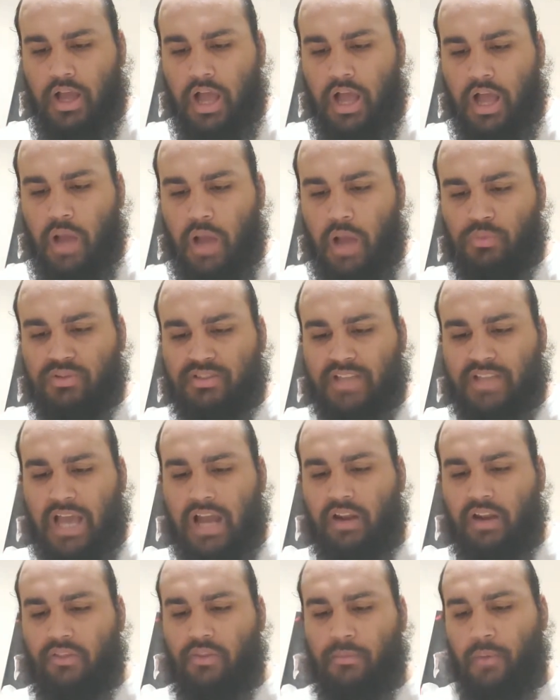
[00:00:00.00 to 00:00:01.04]
I will
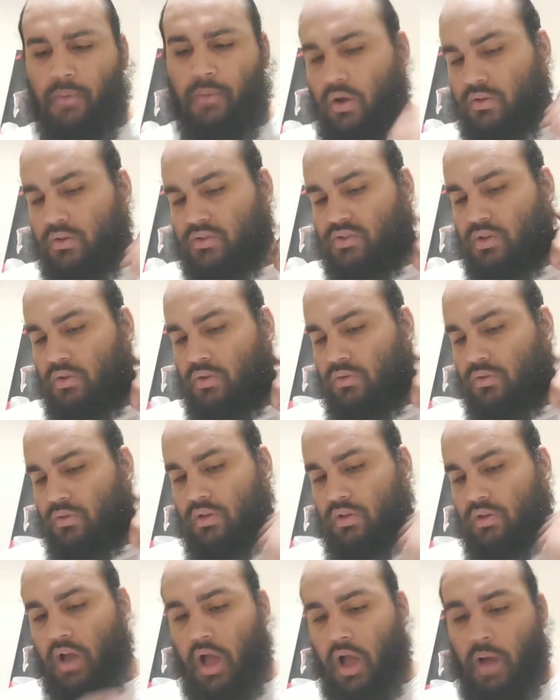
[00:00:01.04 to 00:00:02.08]
scatter them also
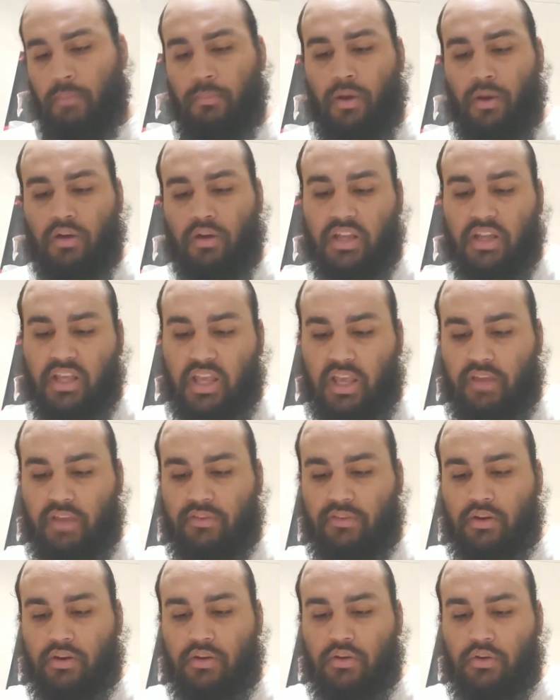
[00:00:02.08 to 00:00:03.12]
among the
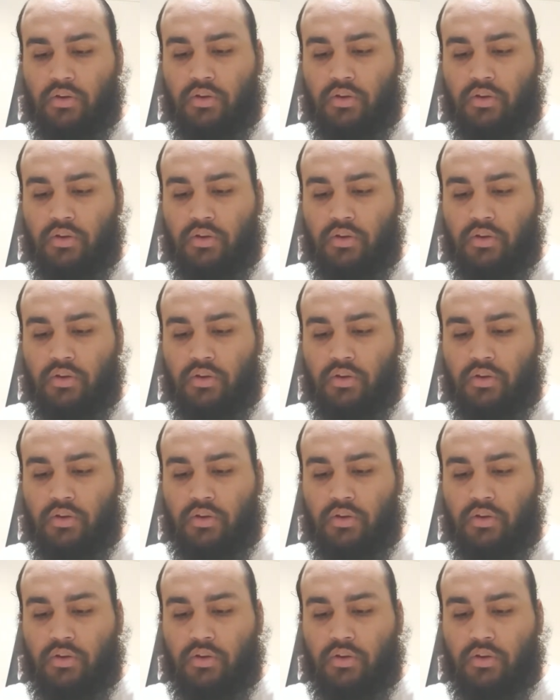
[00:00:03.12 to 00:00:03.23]
heathen,